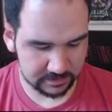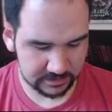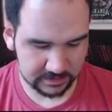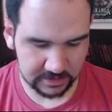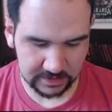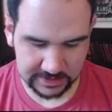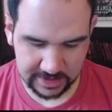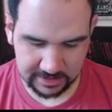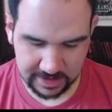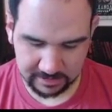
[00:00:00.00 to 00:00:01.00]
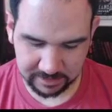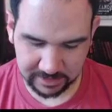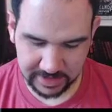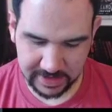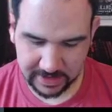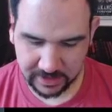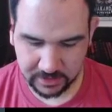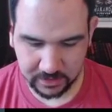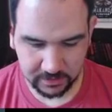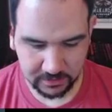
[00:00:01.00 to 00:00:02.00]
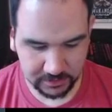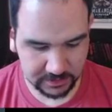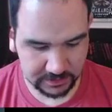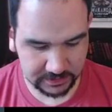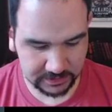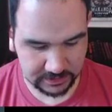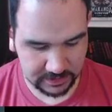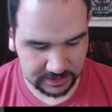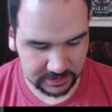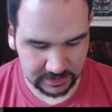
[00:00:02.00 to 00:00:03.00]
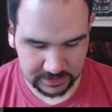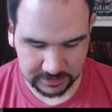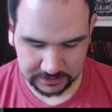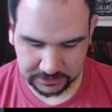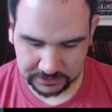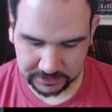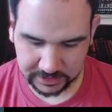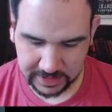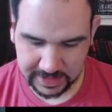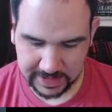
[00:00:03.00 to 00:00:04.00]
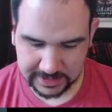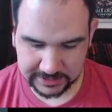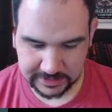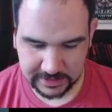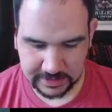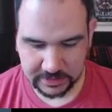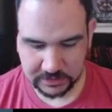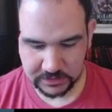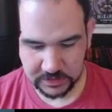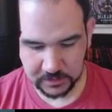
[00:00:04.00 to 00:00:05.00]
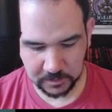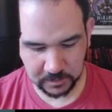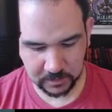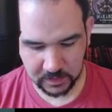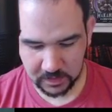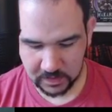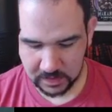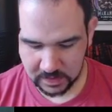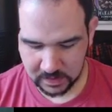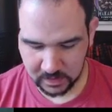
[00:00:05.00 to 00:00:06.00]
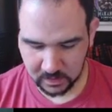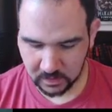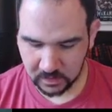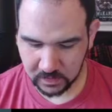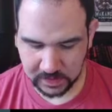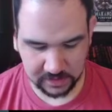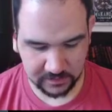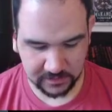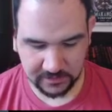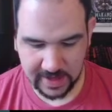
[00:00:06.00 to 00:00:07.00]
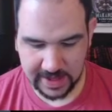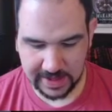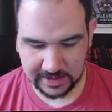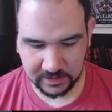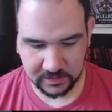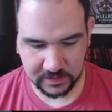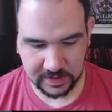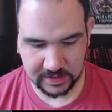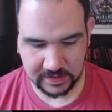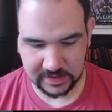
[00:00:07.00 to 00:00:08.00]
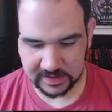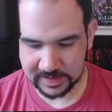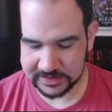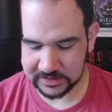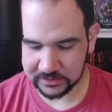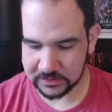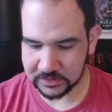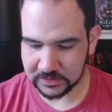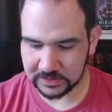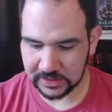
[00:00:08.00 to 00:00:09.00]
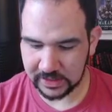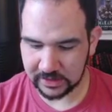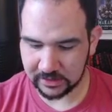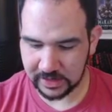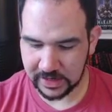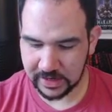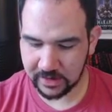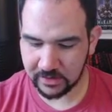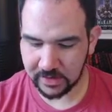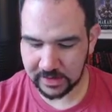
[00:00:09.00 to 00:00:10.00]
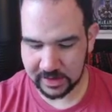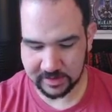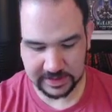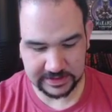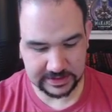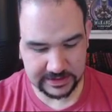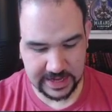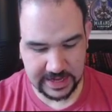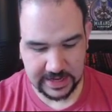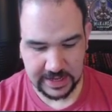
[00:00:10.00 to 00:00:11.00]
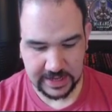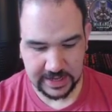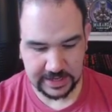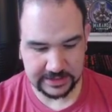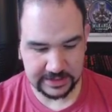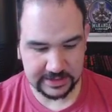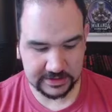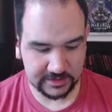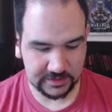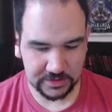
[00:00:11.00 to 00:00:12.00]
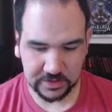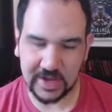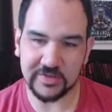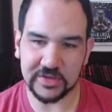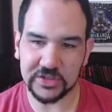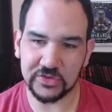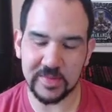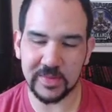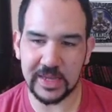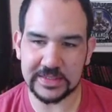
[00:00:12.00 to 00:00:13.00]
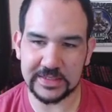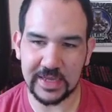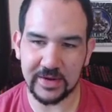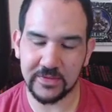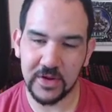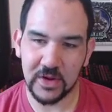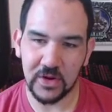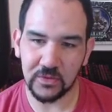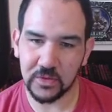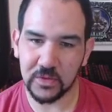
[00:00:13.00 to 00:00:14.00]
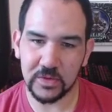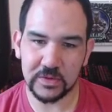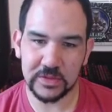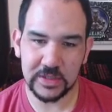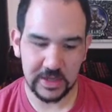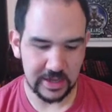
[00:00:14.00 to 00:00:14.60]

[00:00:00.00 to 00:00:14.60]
Starts out how to play, core rules, choose a class. So what you'll find with these basic rules, either here or in the other basic set, is that this gives you kind of a streamlined set of rules,